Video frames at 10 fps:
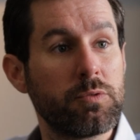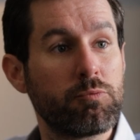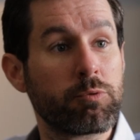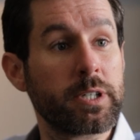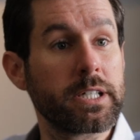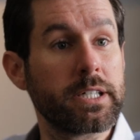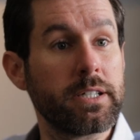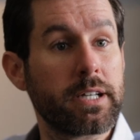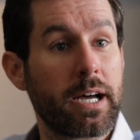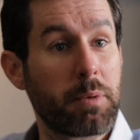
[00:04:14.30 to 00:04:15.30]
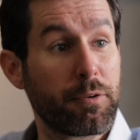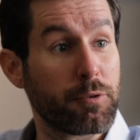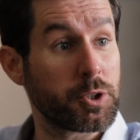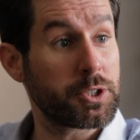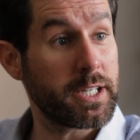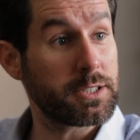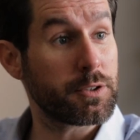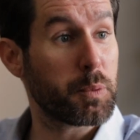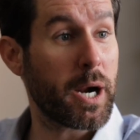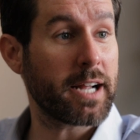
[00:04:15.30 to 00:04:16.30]
really had my first taste
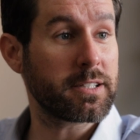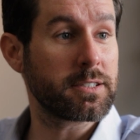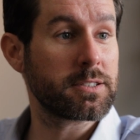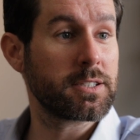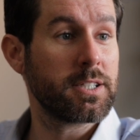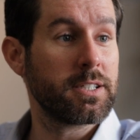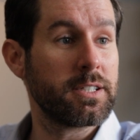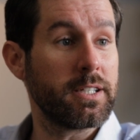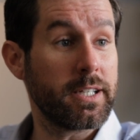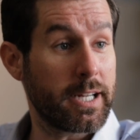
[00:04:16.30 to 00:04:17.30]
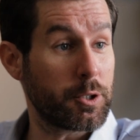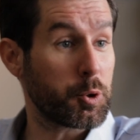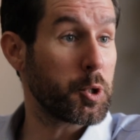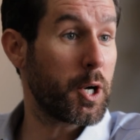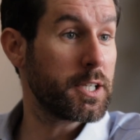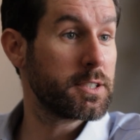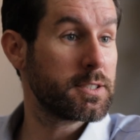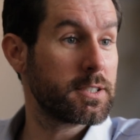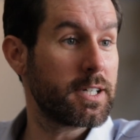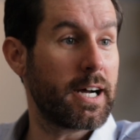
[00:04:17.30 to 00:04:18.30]
of practice in elder law.
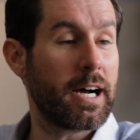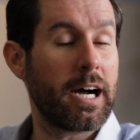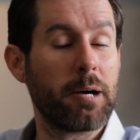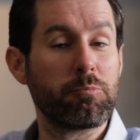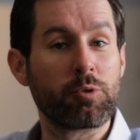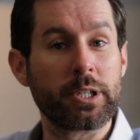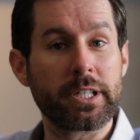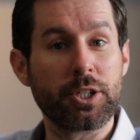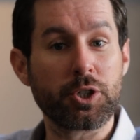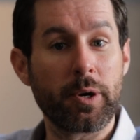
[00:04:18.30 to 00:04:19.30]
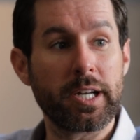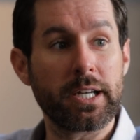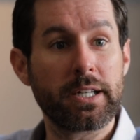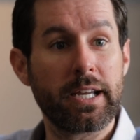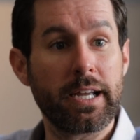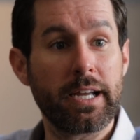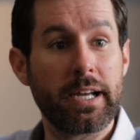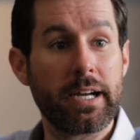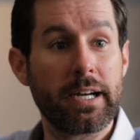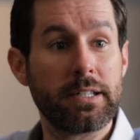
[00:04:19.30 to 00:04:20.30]
Mm-hmm. Um, really enjoyed it
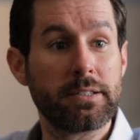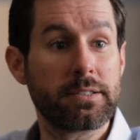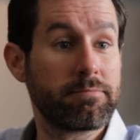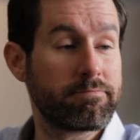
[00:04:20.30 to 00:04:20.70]
and